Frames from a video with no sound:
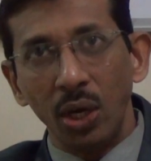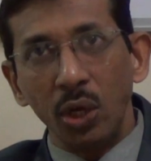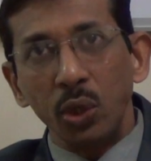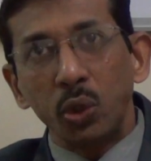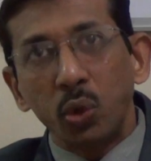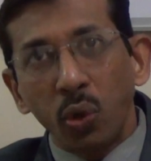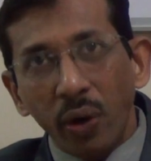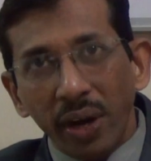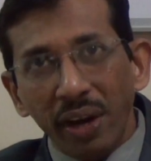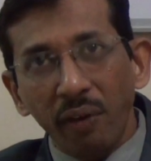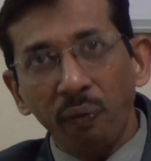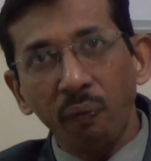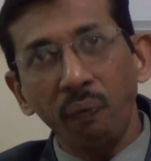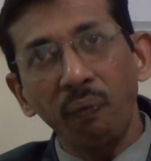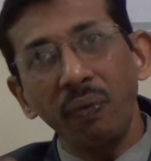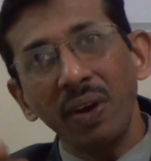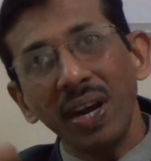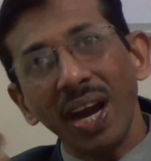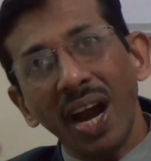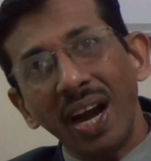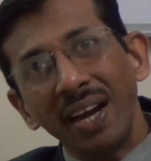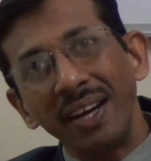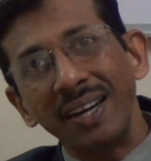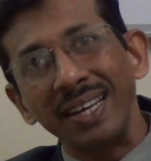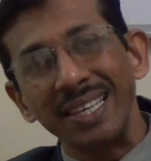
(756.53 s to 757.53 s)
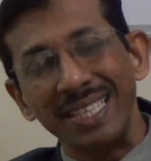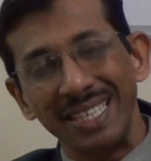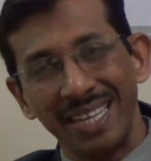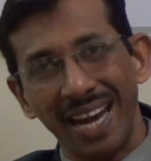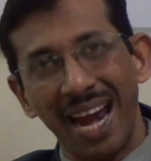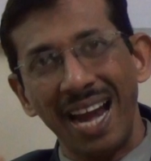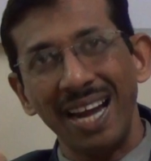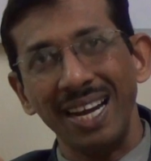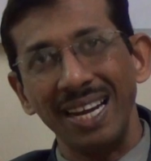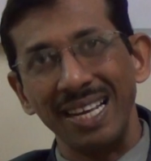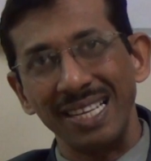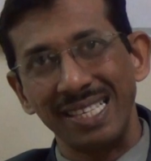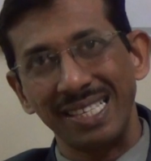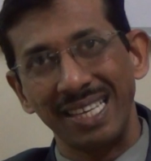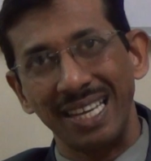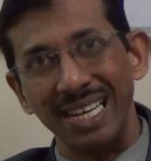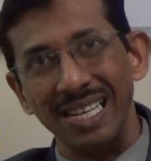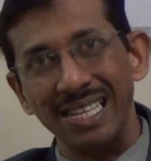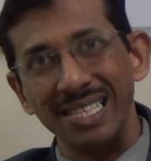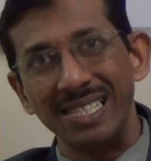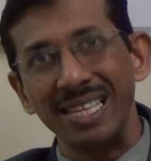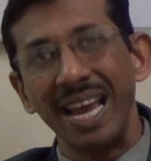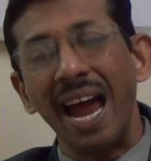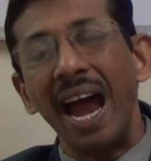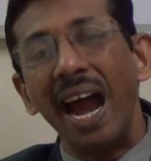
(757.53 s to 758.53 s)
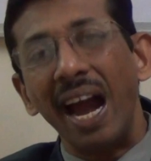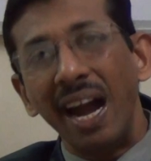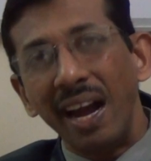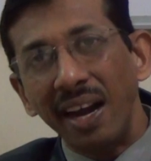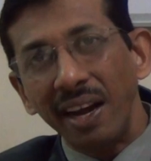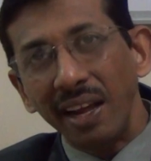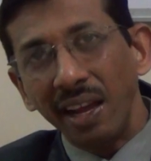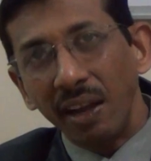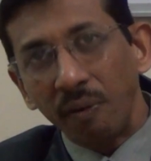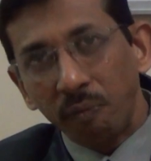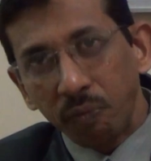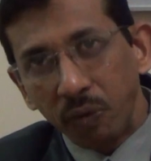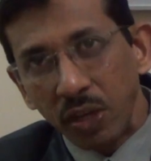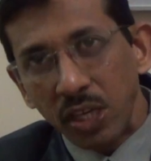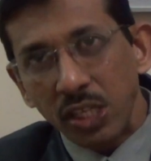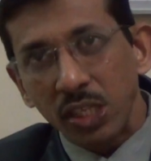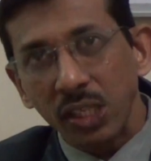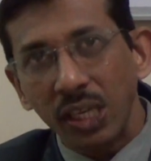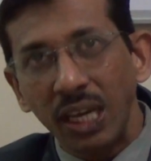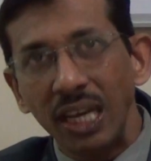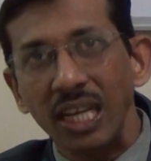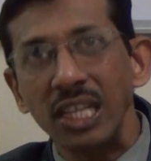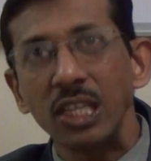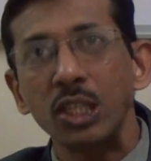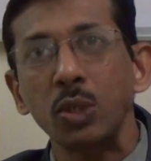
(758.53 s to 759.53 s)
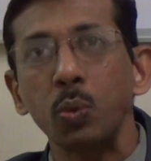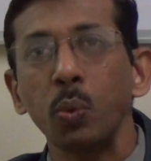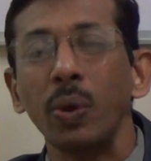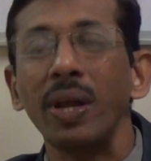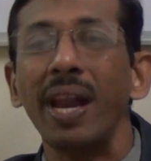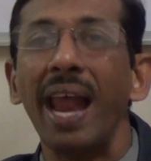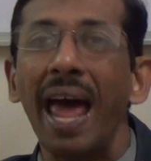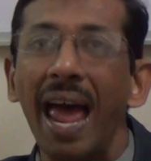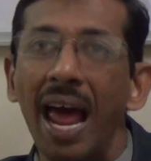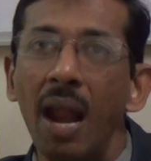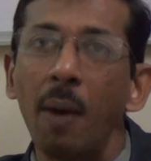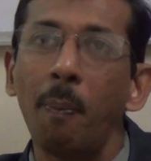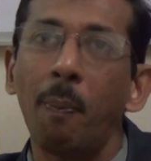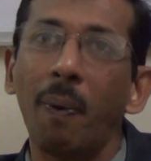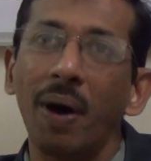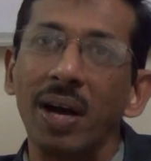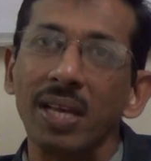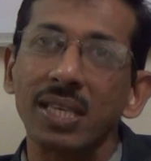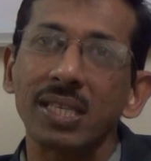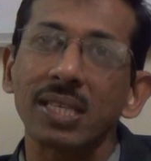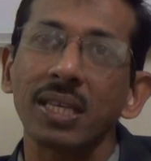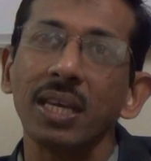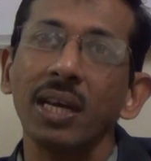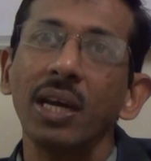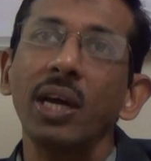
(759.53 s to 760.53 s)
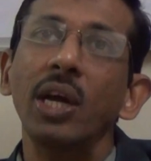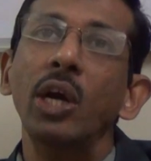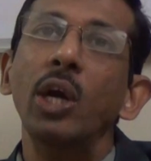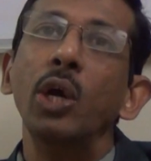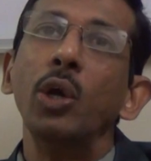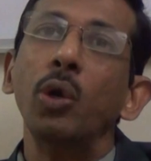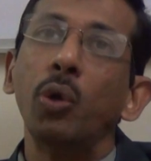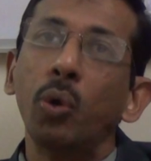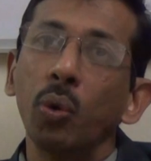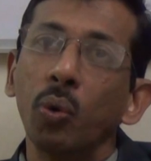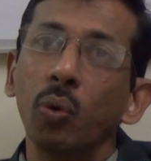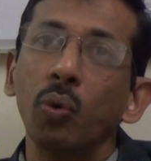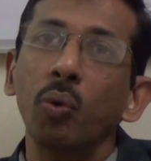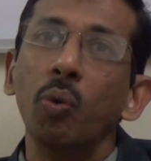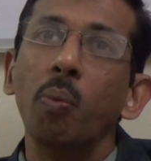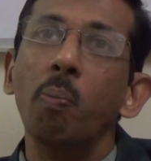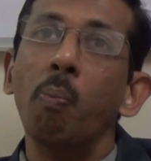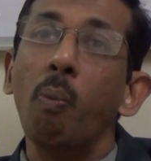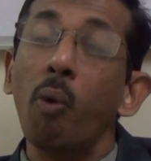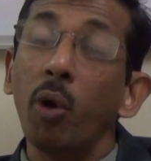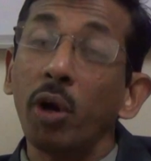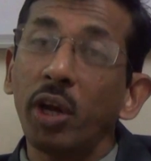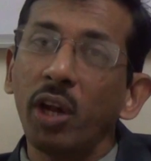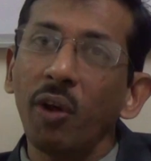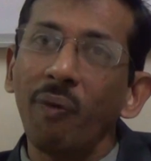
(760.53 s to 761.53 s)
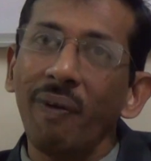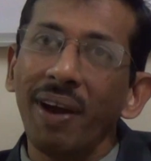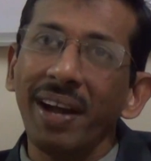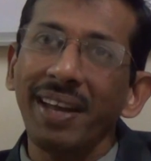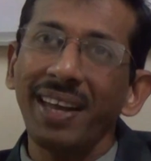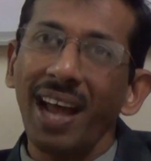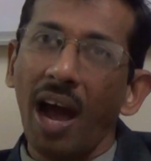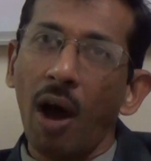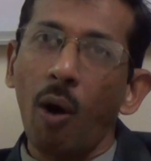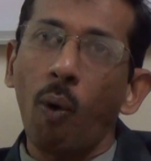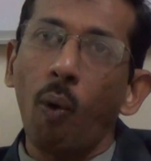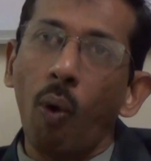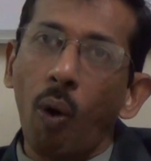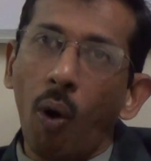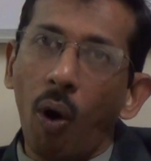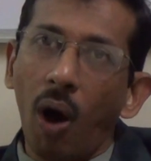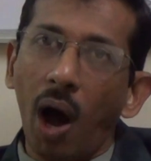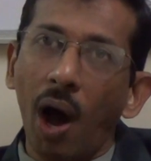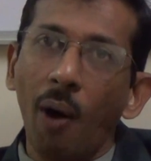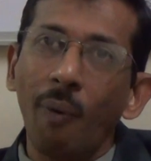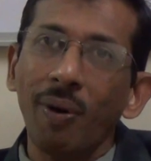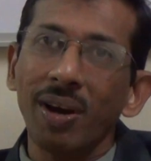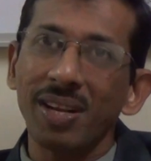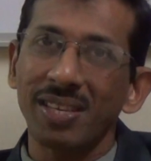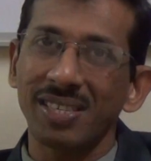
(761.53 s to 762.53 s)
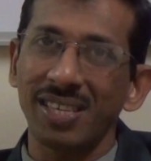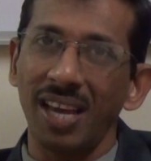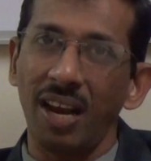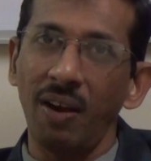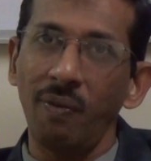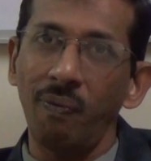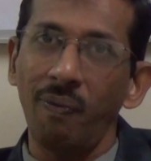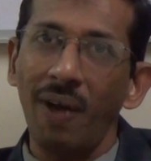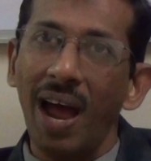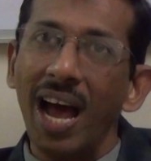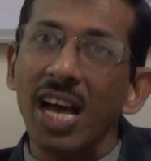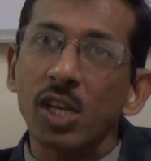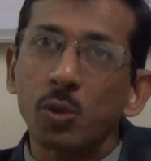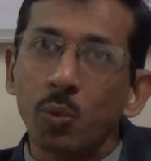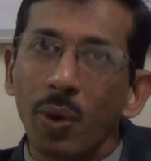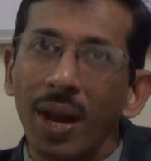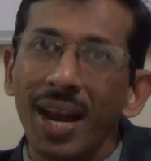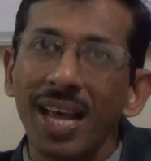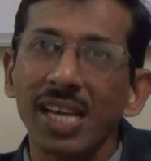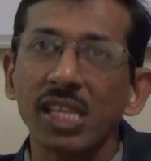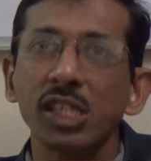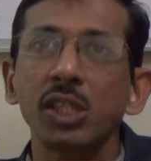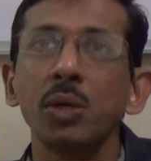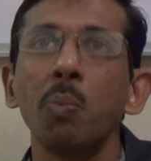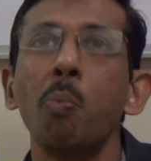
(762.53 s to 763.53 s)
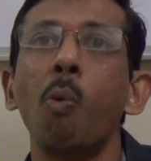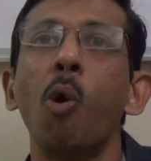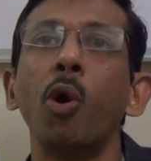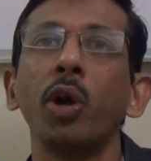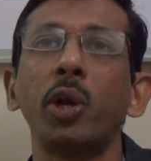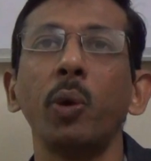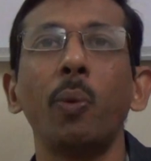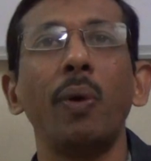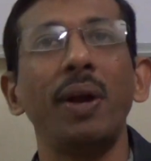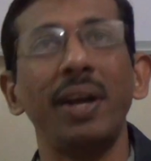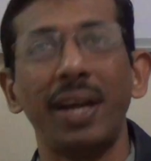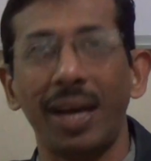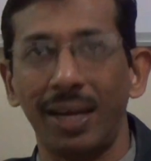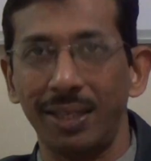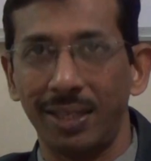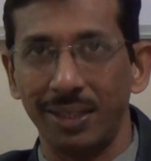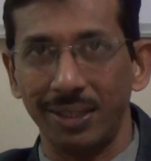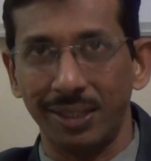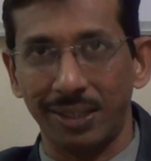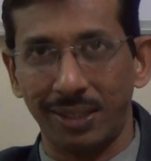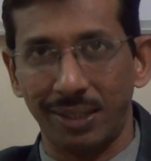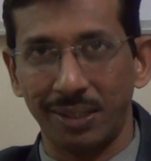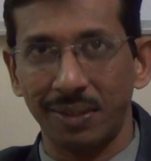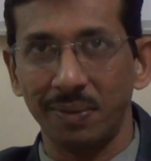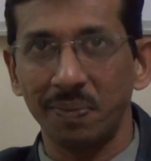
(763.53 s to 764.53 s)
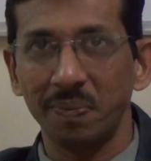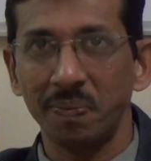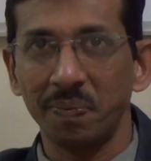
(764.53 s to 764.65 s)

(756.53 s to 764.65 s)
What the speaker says: So if we understand these skills, and if these skills will help us to motivate ourselves as well as to motivate others.